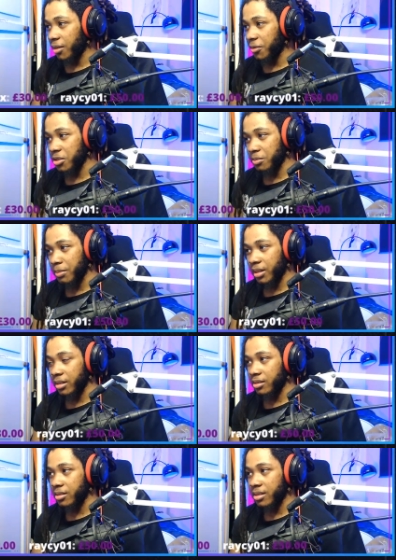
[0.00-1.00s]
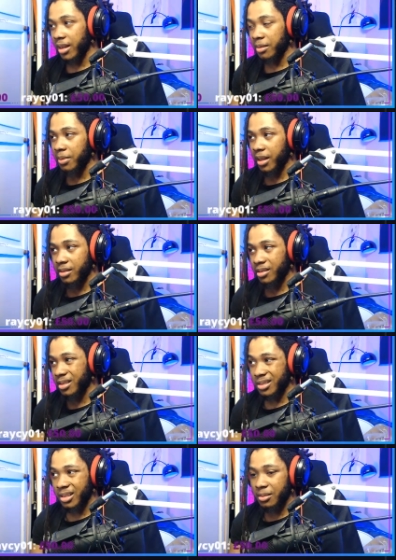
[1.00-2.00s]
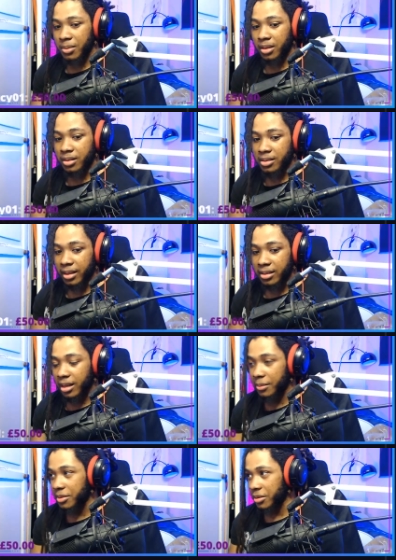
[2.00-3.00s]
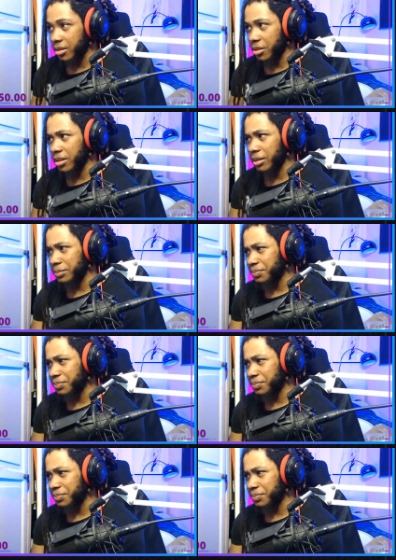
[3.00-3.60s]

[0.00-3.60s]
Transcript: for just midlands tekken players because i was in the midlands at the time because i was in uni